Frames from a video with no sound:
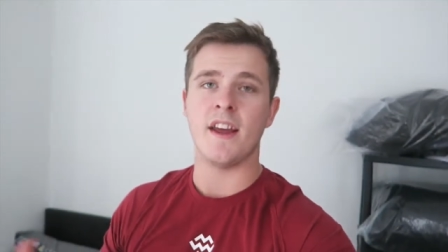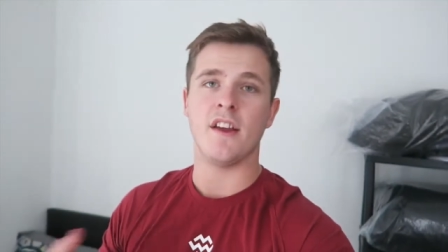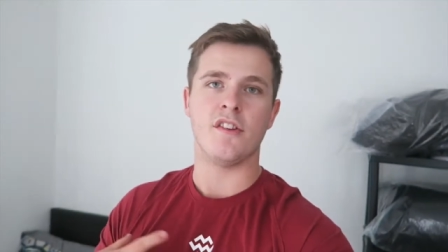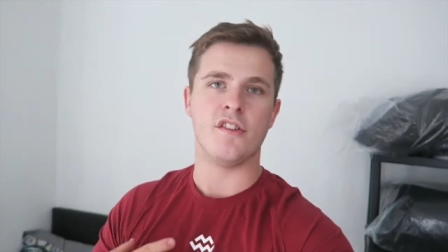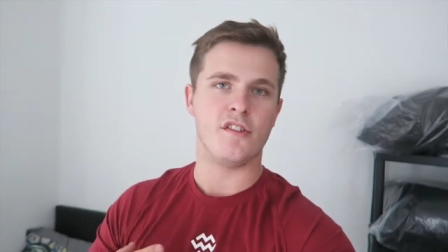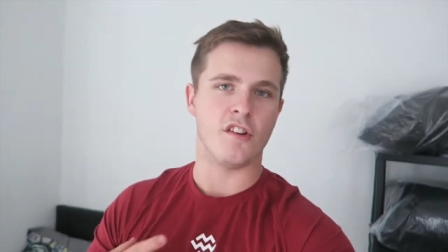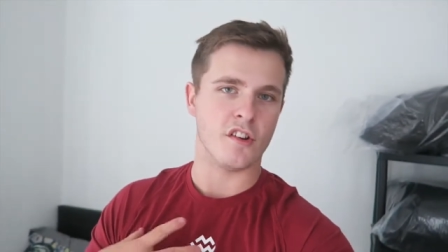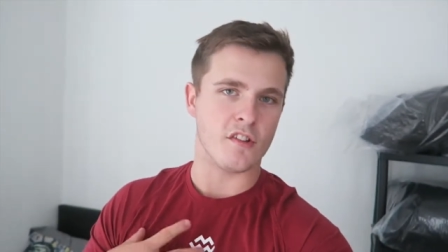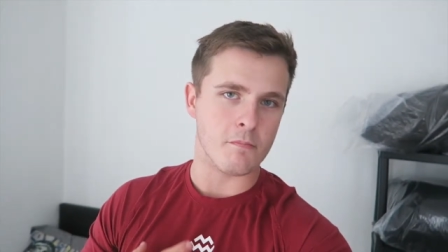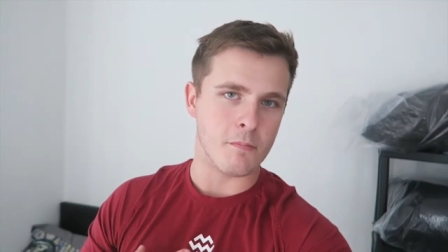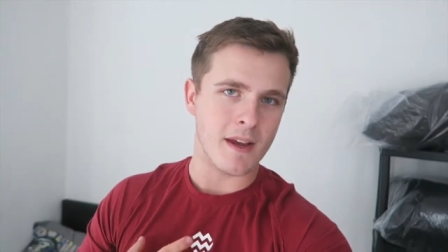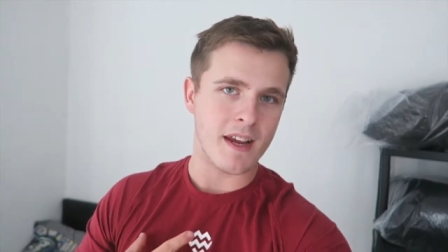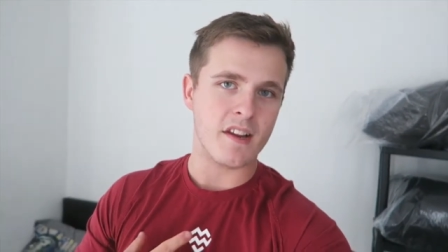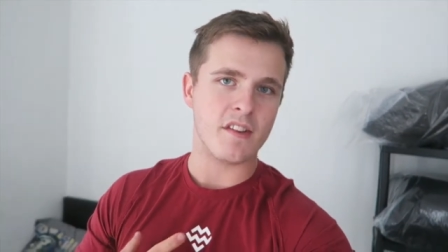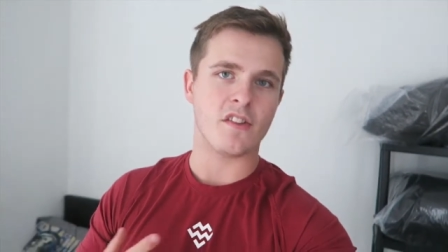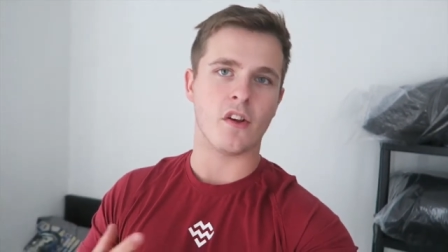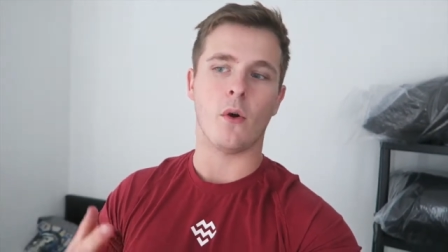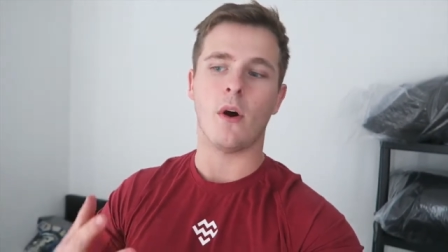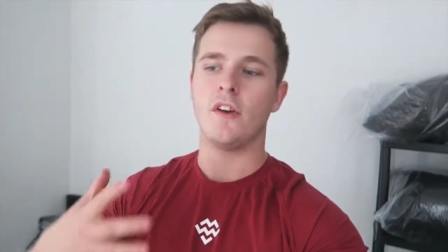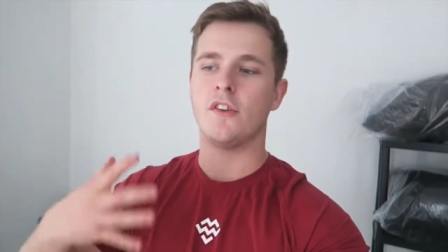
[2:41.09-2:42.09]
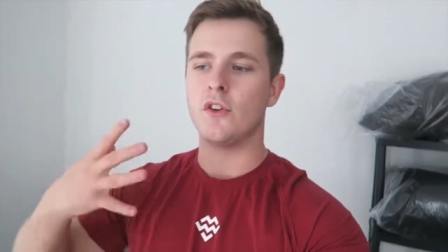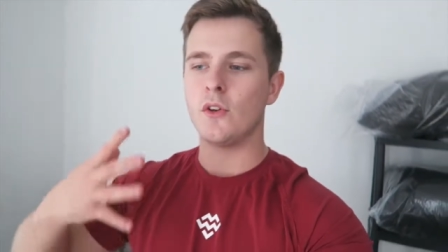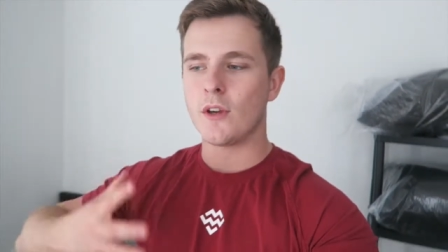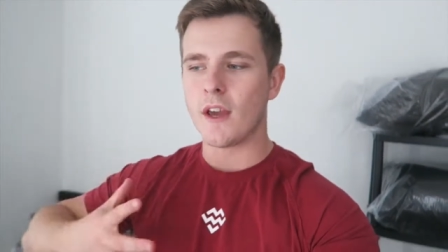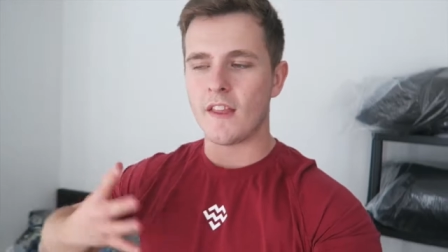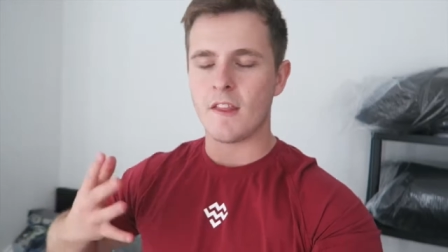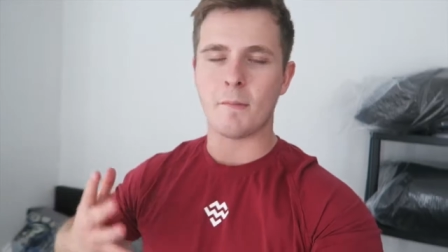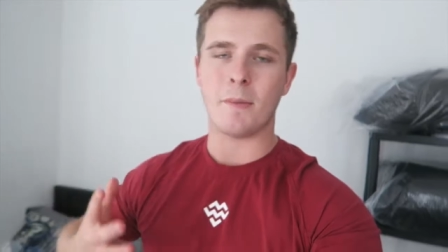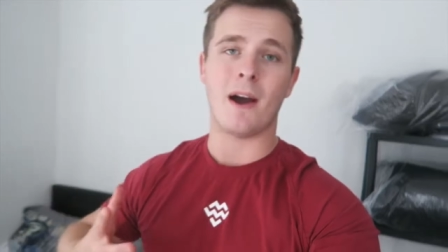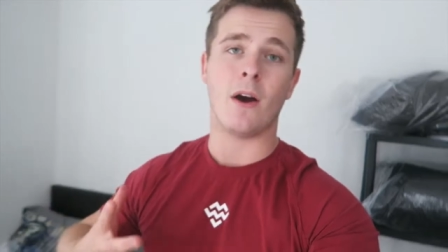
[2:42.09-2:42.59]
it's just me, so I do
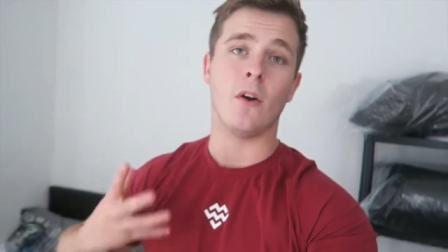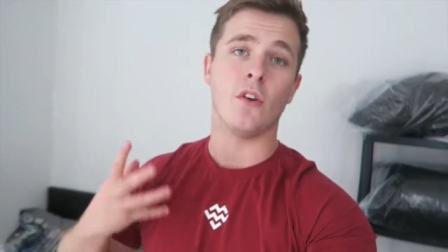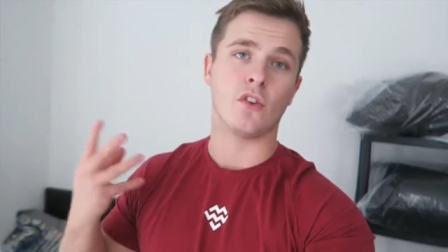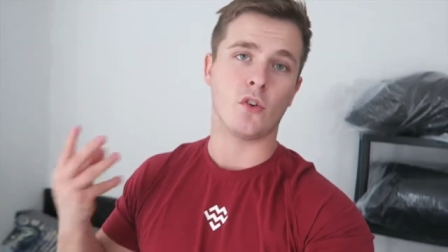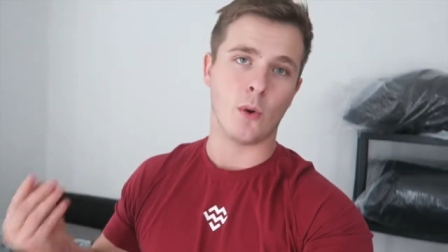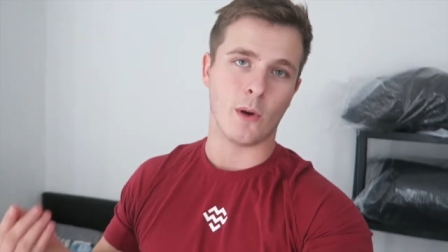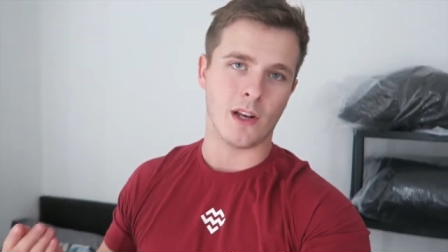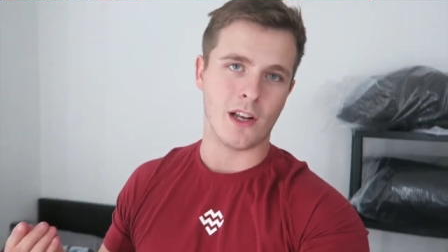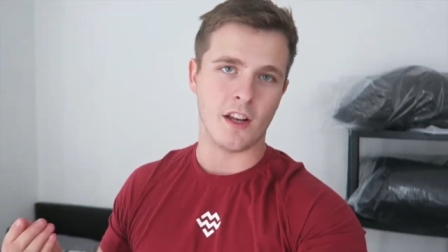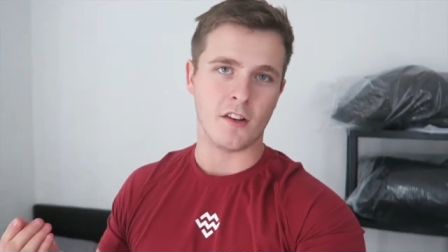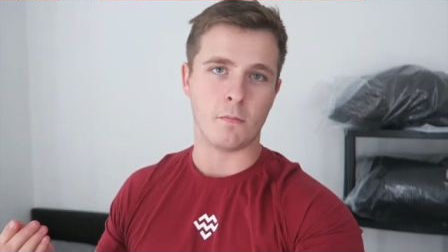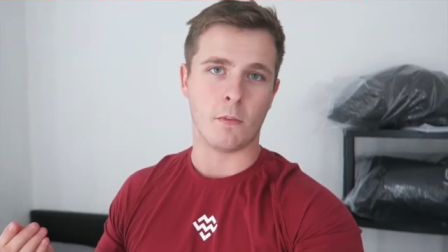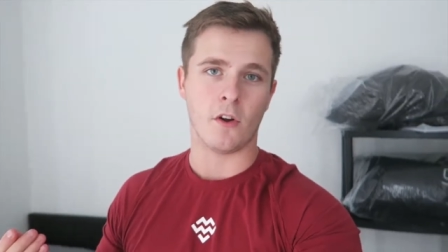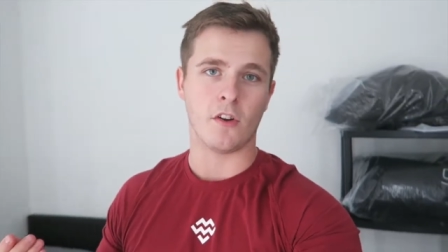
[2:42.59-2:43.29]
get them out as quickly as